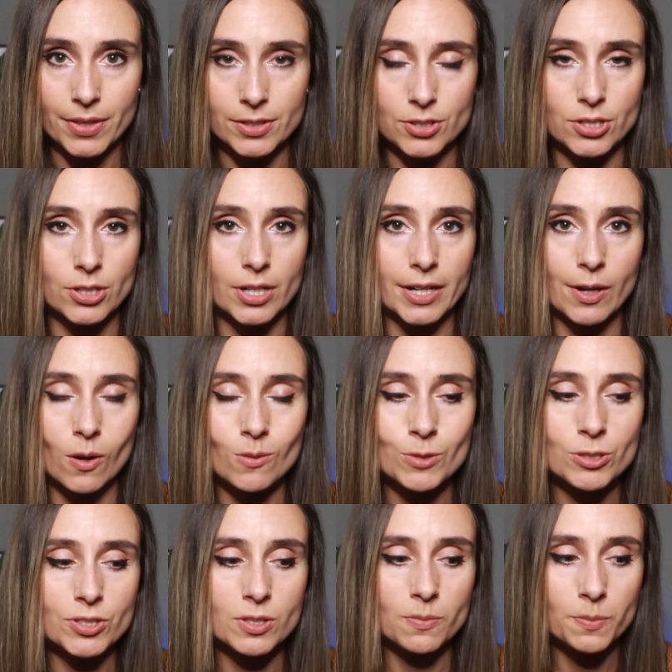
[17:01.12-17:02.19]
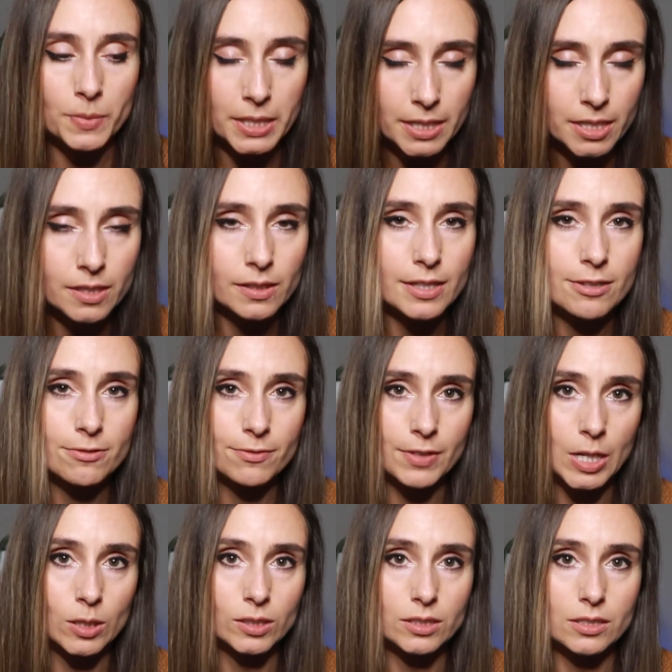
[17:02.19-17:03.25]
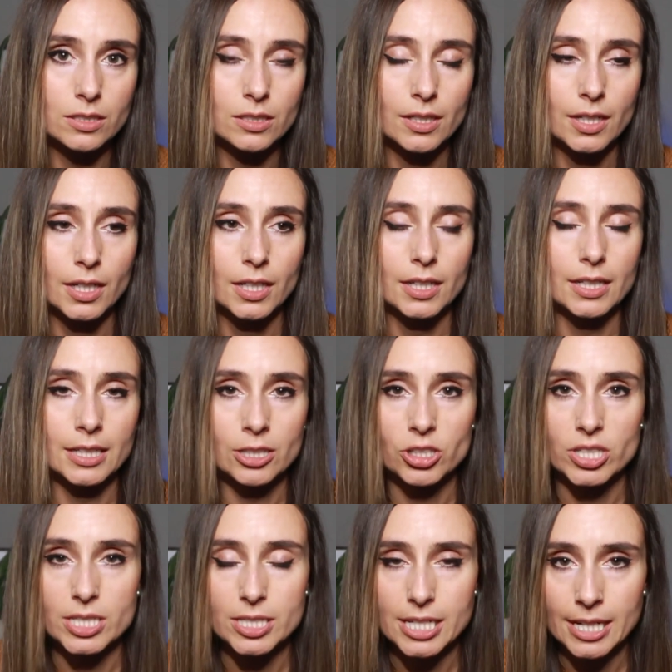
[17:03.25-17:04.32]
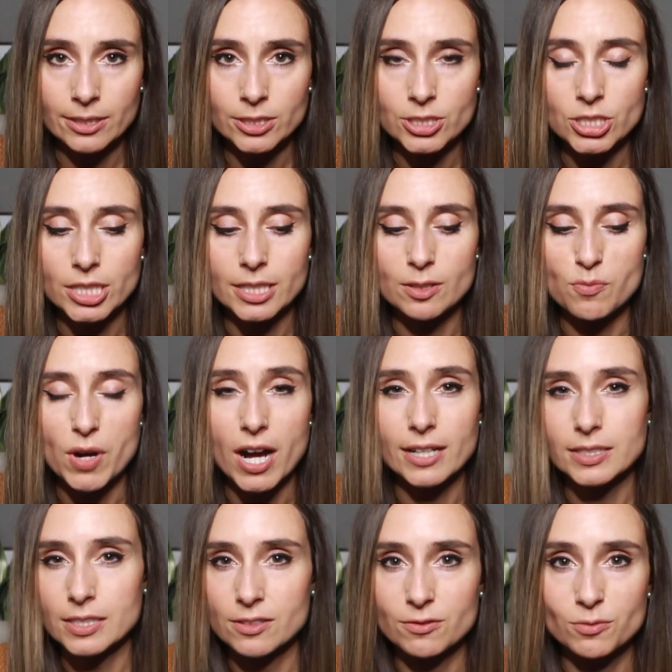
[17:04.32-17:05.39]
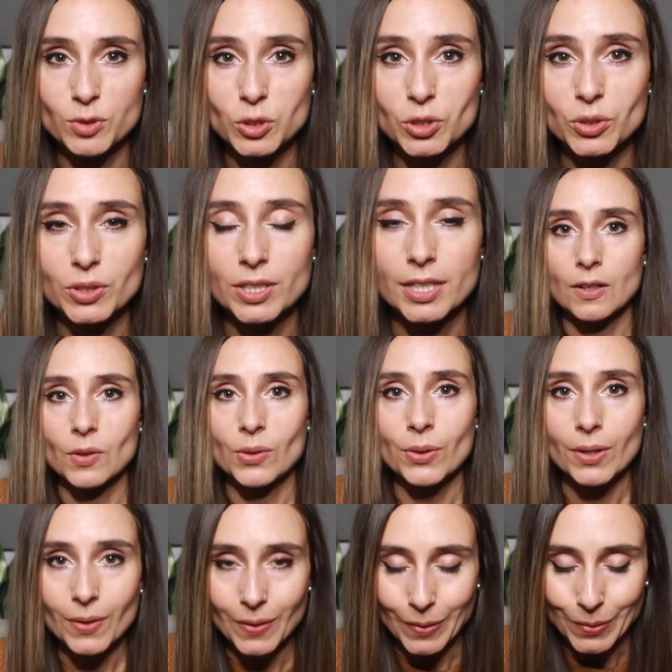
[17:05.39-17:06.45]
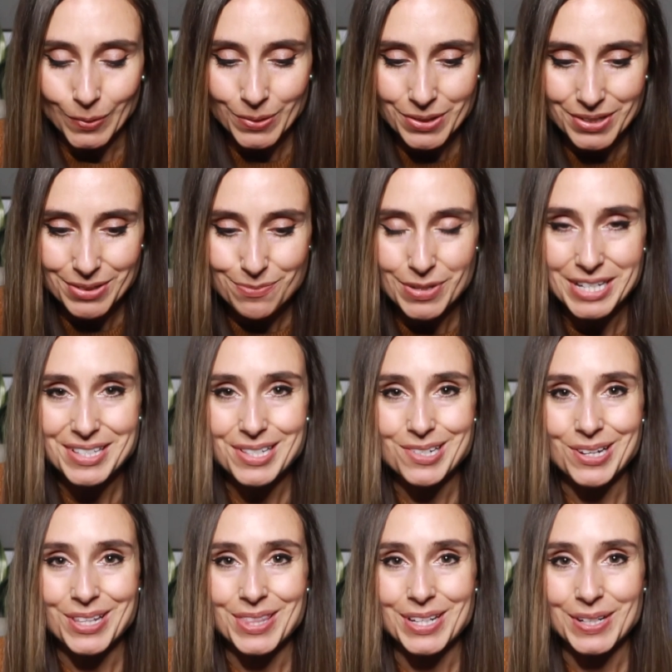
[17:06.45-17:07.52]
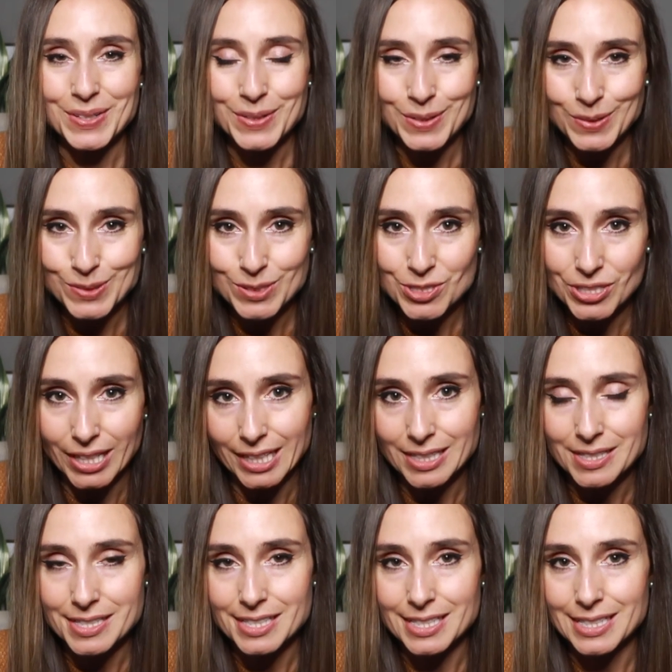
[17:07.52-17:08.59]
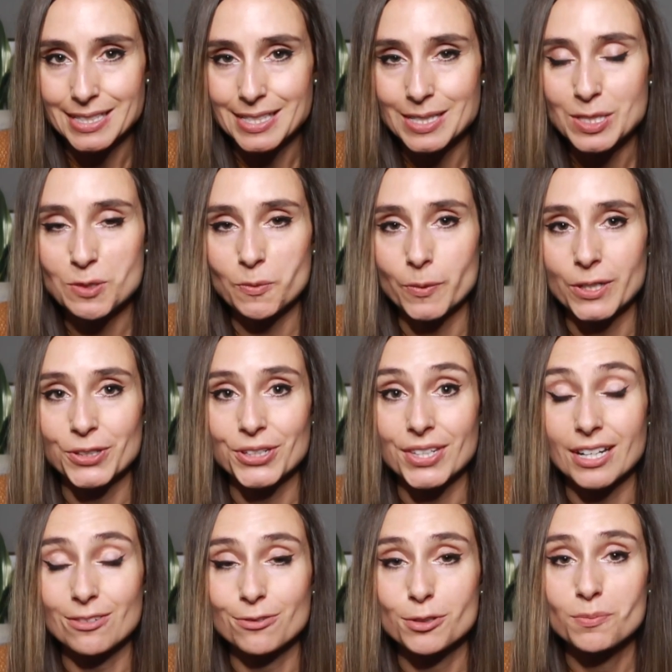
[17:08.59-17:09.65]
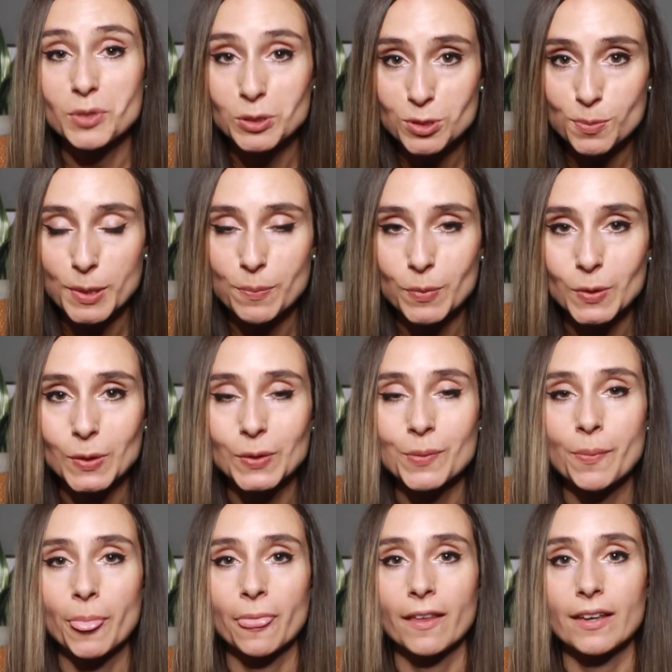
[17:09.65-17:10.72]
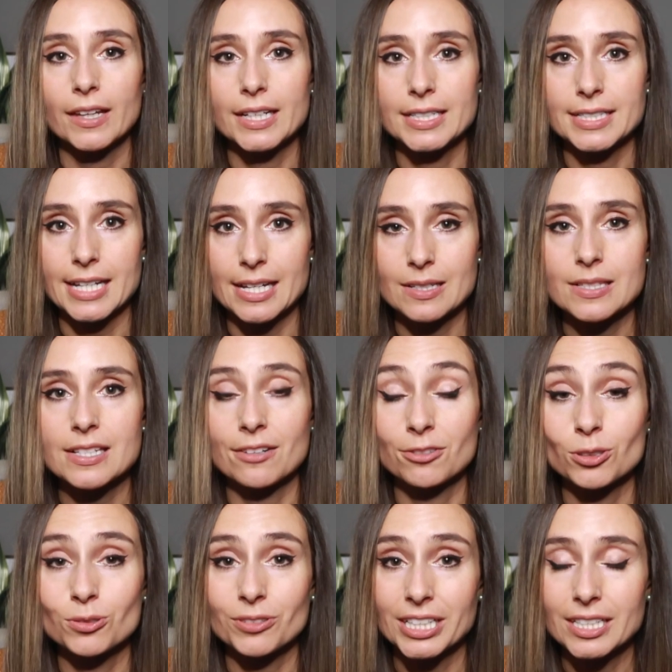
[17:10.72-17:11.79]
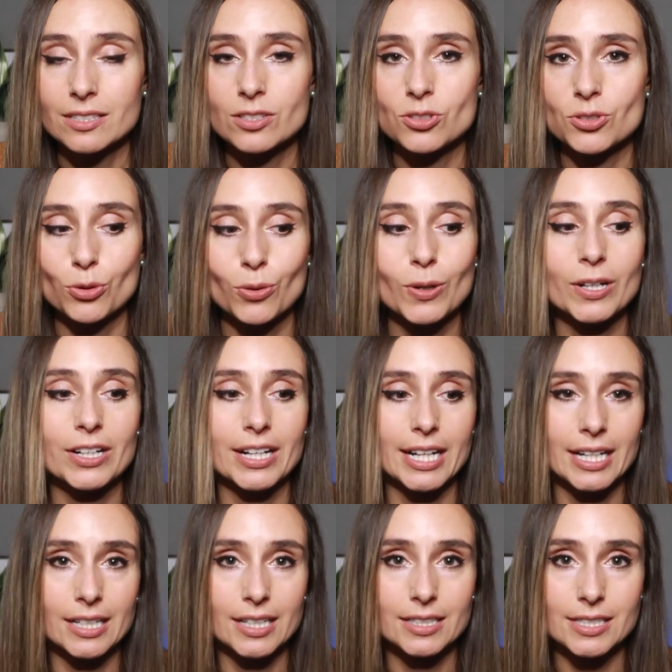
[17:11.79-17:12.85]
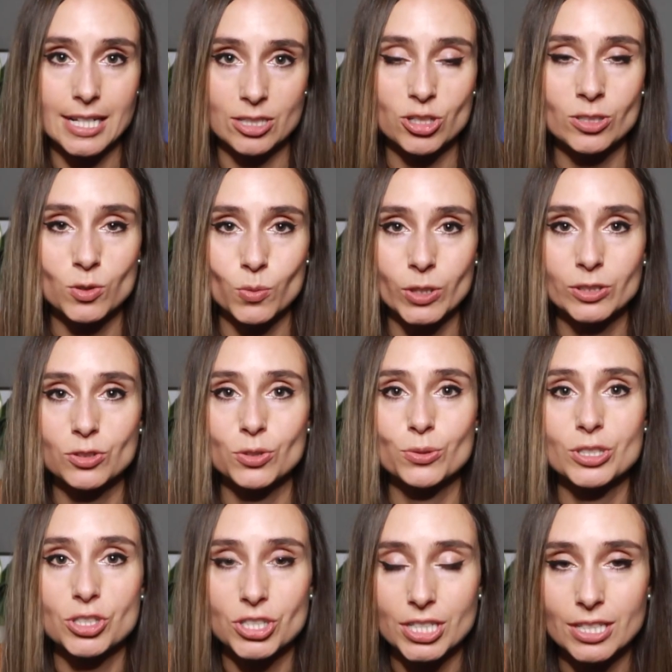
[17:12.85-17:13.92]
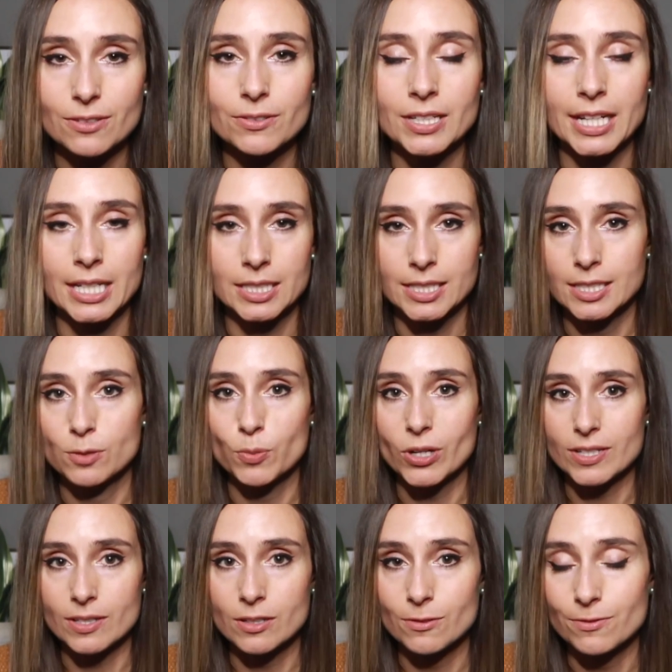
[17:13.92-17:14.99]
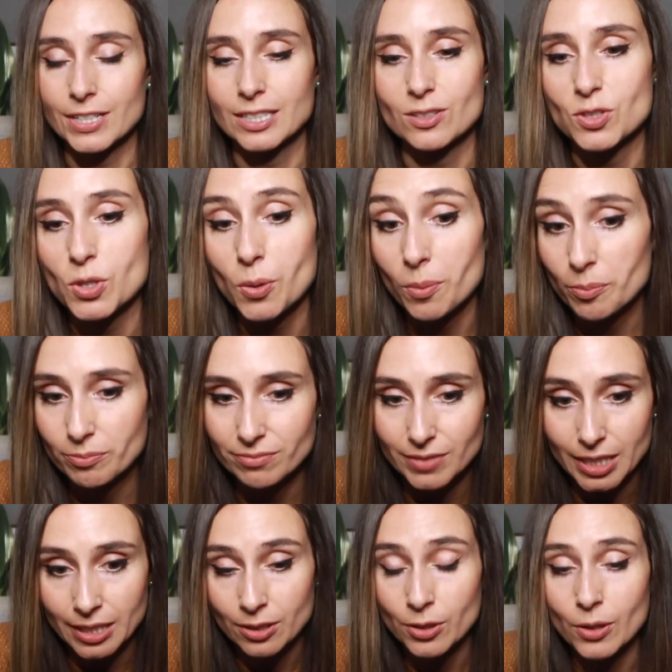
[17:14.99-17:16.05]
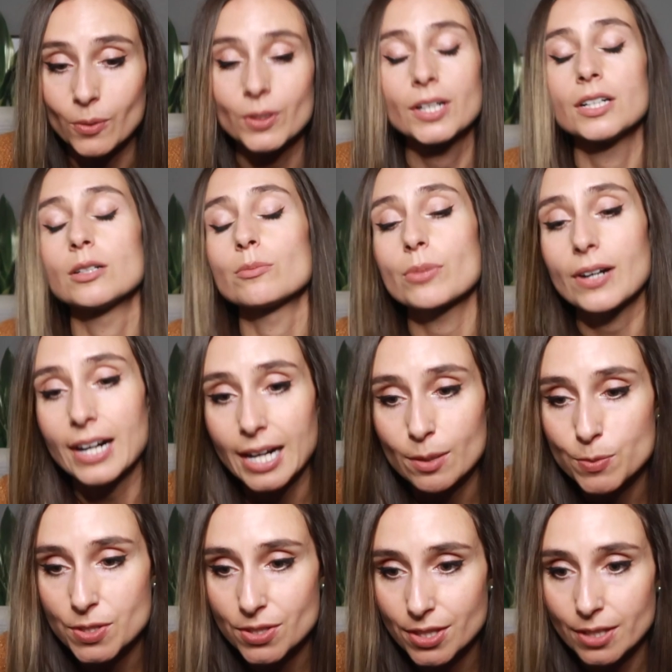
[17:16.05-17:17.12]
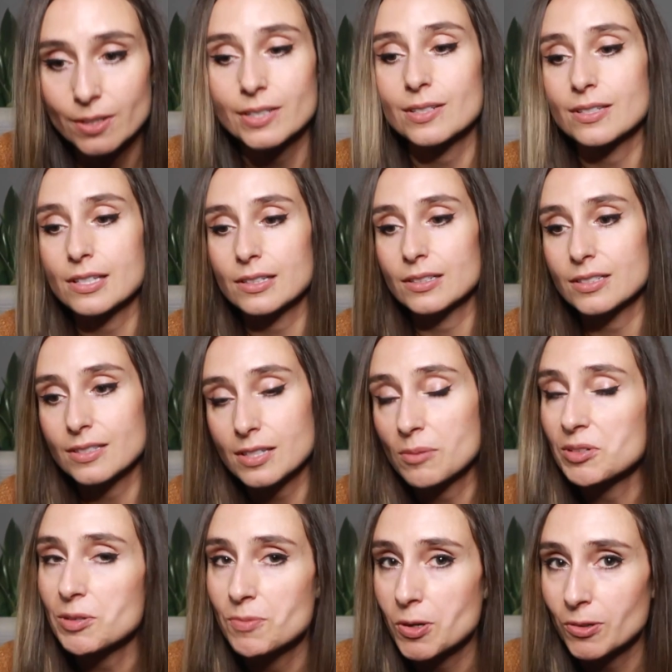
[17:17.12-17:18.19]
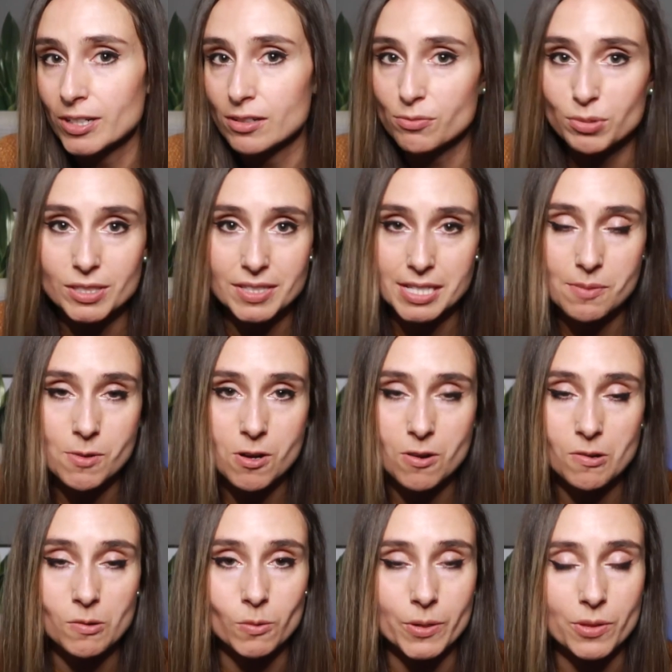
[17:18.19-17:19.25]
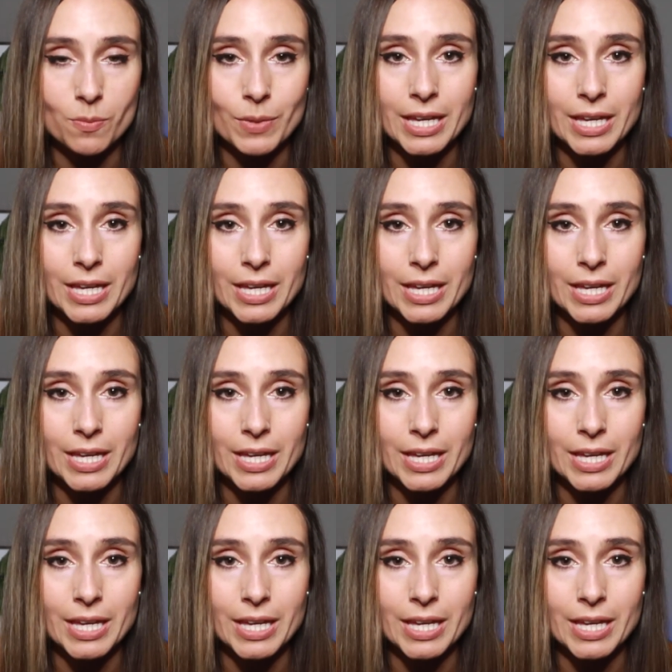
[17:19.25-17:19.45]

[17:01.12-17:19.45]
this year, I almost immediately felt increased energy and positive mood. Although, based on the clinical trials, it does appear that for most people, it takes several weeks for St. John's wort to achieve an antidepressant effect. So, I don't know, Perhaps there is uh, some component of placebo with